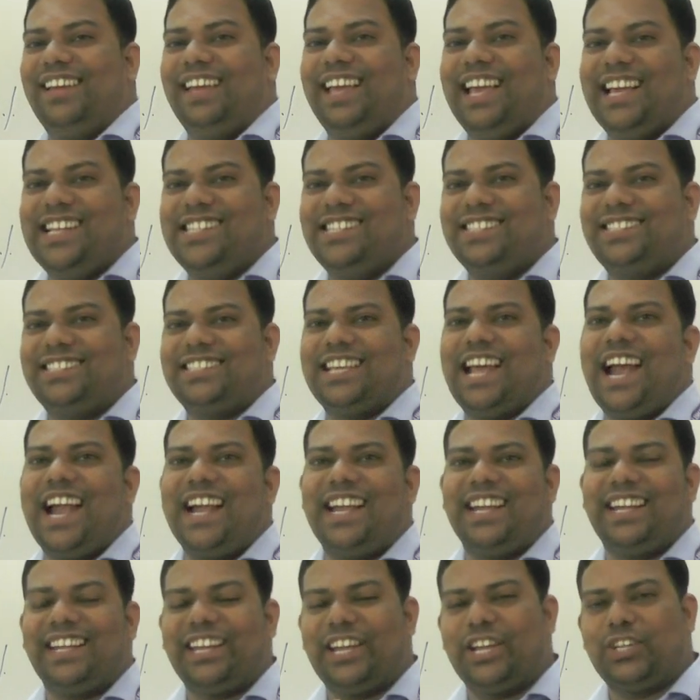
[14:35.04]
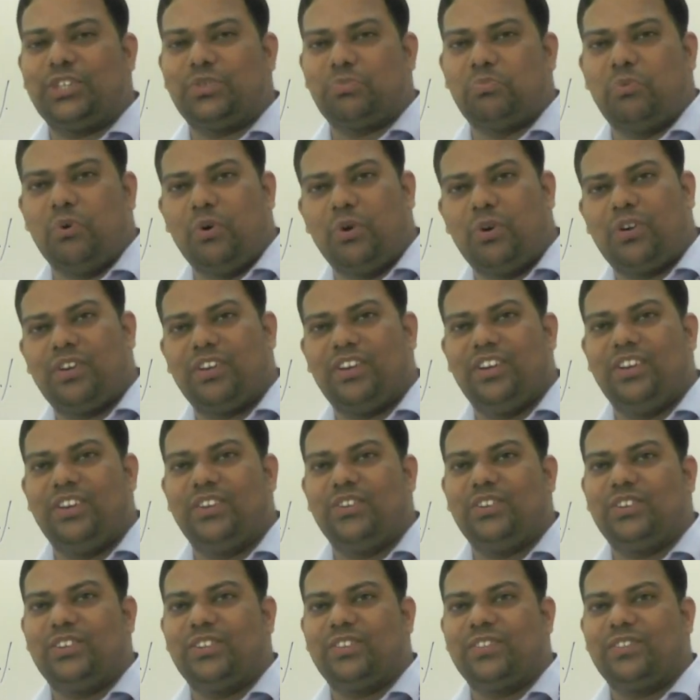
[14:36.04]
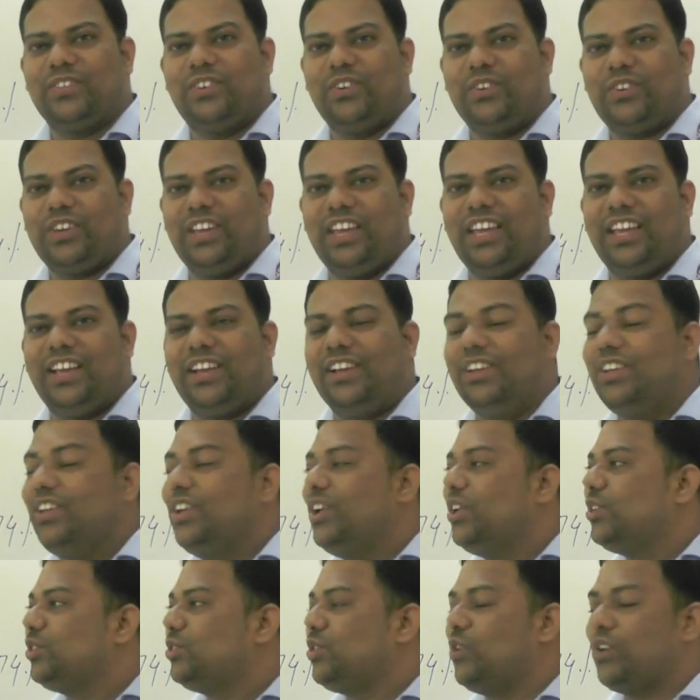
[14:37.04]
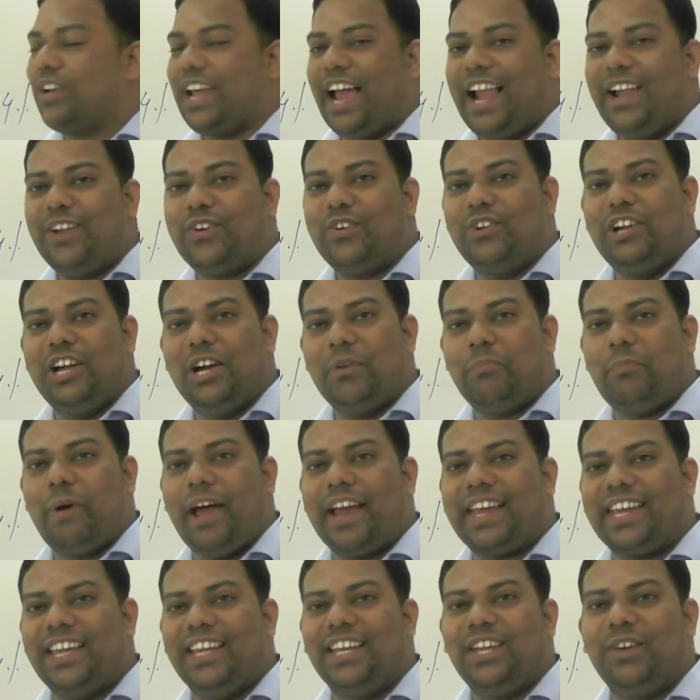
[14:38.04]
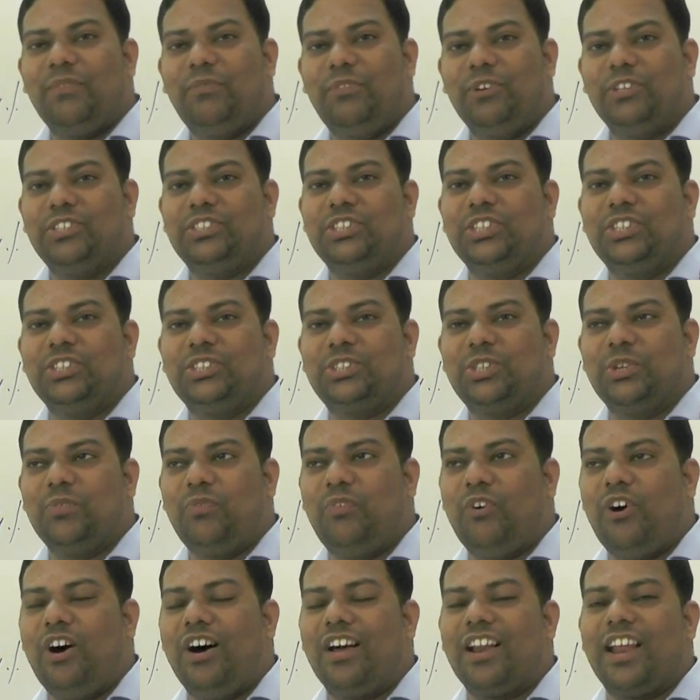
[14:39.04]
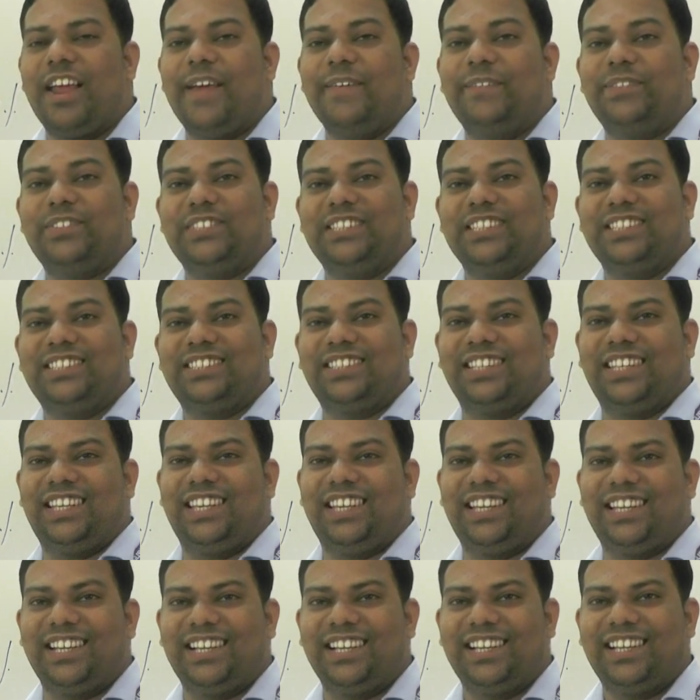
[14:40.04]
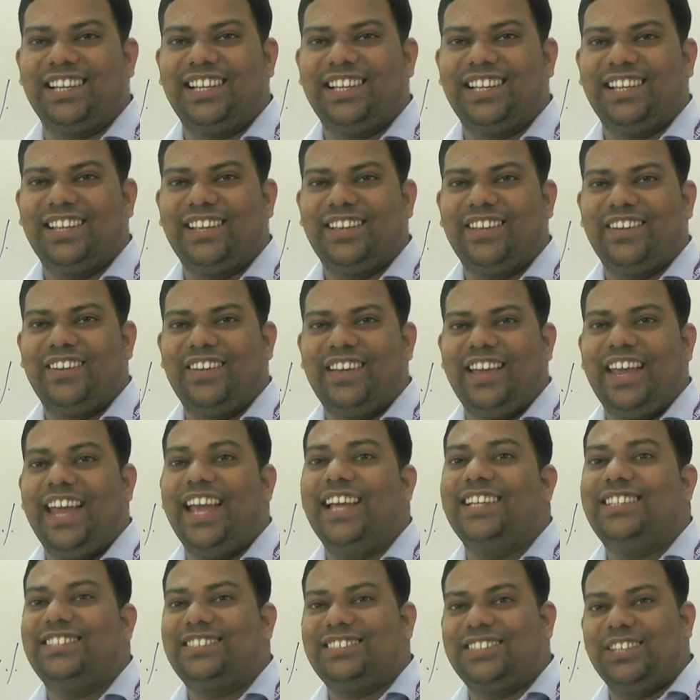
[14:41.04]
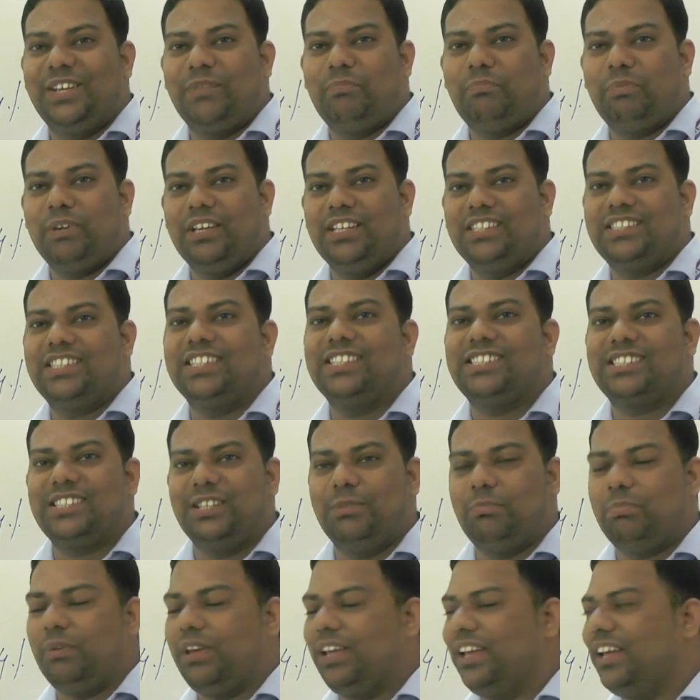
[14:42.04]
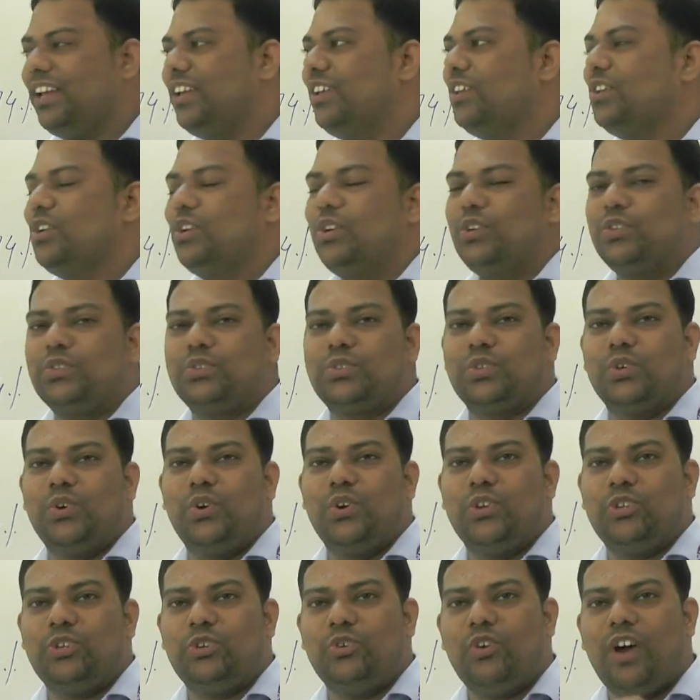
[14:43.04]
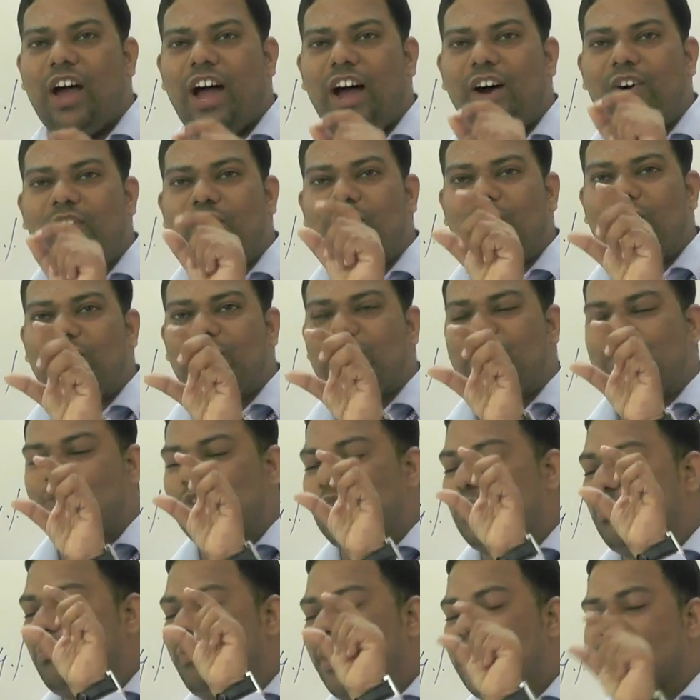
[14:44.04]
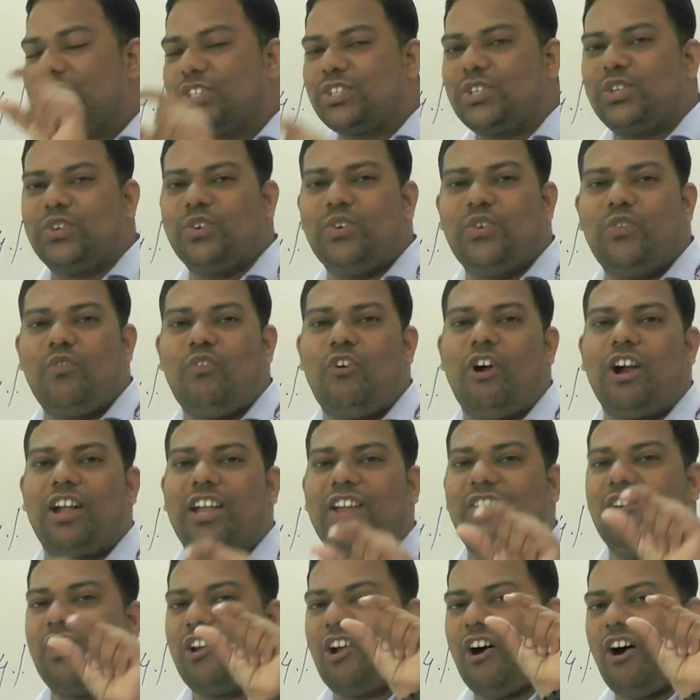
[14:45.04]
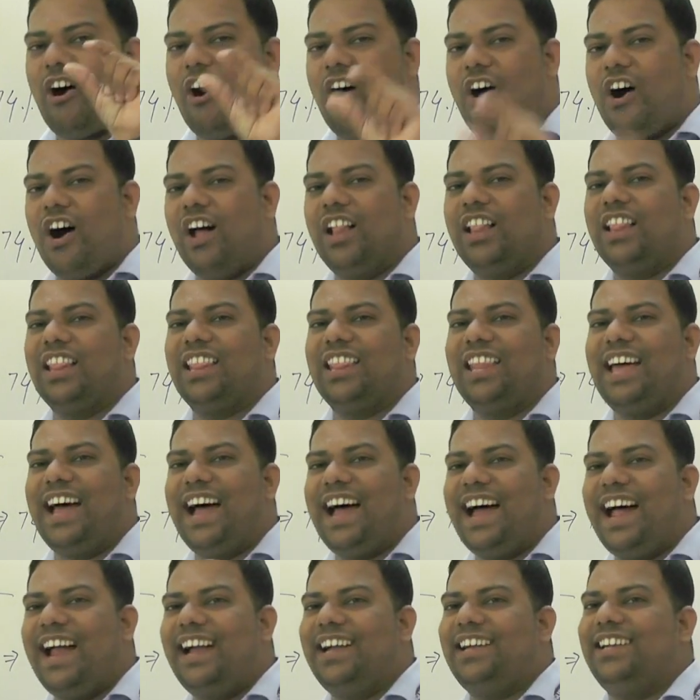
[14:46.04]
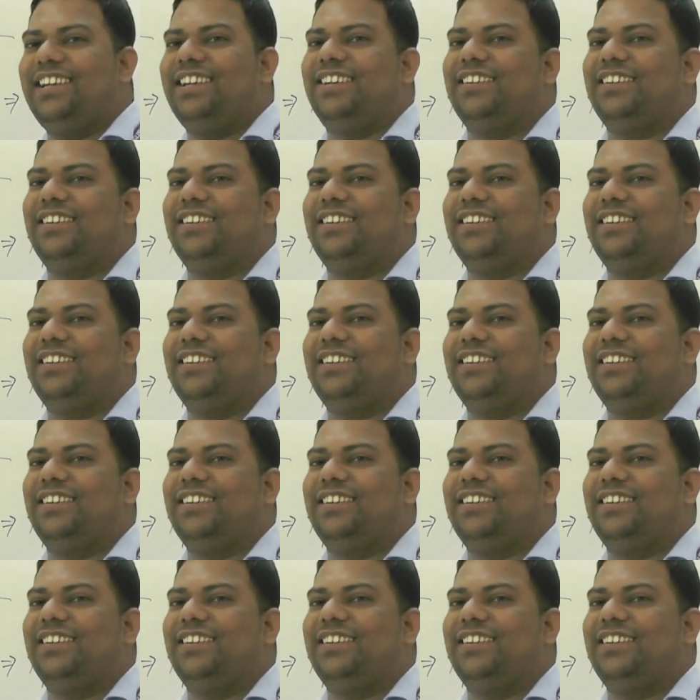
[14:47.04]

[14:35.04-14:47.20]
NCERT textbook, okay, so calculate packing efficiency for FCC, HCP, CCP. So you must know whatever all that,